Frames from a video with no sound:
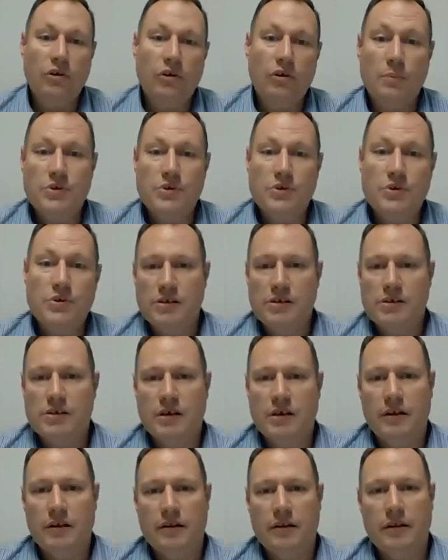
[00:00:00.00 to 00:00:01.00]
The other option
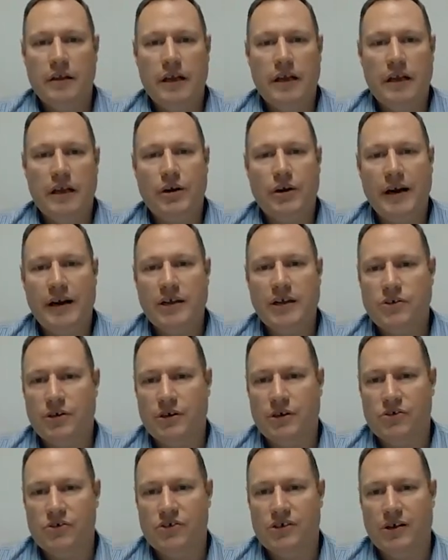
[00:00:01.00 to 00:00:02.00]
is that the
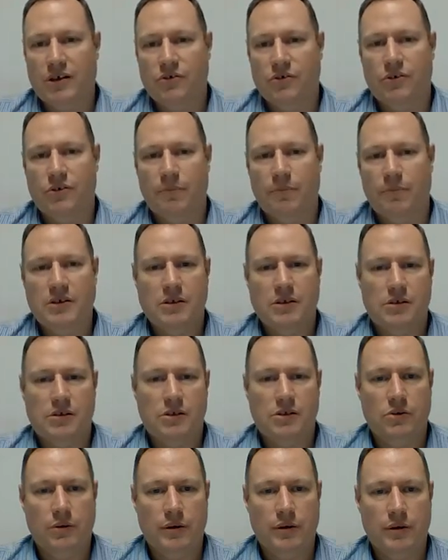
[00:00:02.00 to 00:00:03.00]
trading trust sells the
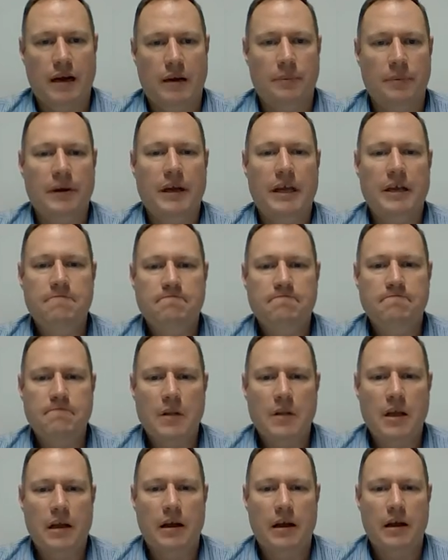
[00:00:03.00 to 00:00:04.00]
business to a
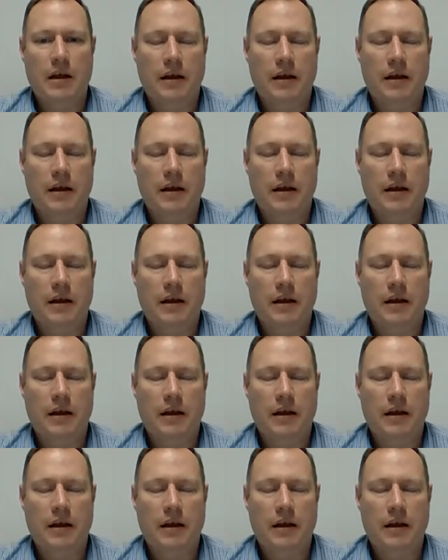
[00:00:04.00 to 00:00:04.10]
company,